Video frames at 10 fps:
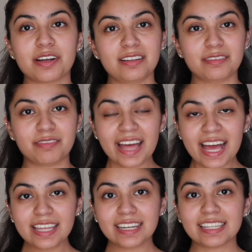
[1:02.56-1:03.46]
all of
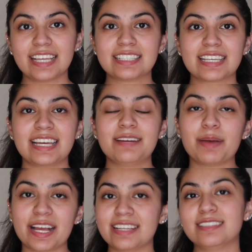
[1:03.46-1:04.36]
that, let's get
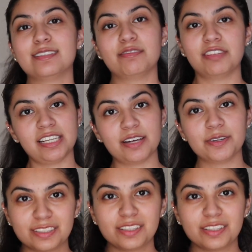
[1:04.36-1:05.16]
back into the video.